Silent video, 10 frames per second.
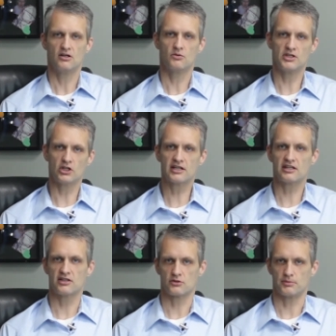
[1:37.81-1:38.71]
When you look at
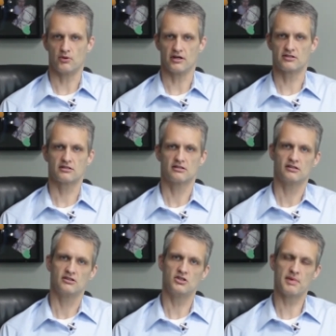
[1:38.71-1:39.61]
these reports,
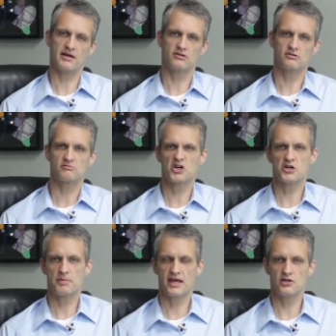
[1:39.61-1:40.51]
you may turn
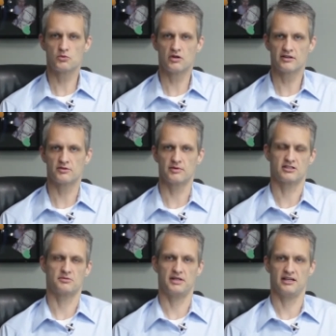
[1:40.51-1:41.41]
to page one of the
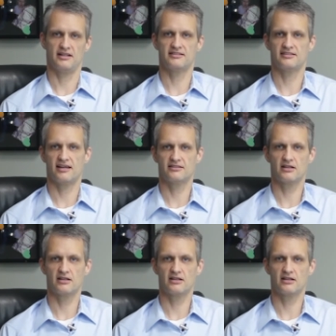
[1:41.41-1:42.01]
recipe and it says,